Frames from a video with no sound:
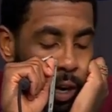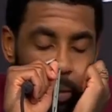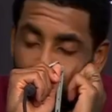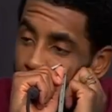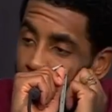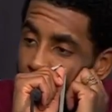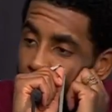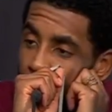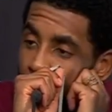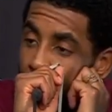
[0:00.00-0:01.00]
our
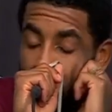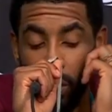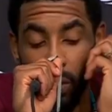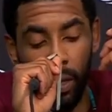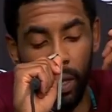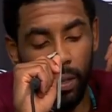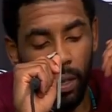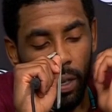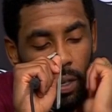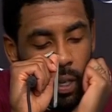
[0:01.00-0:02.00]
principles, and that's going out
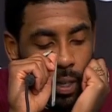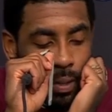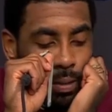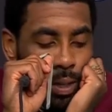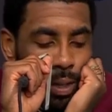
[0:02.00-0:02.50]
there and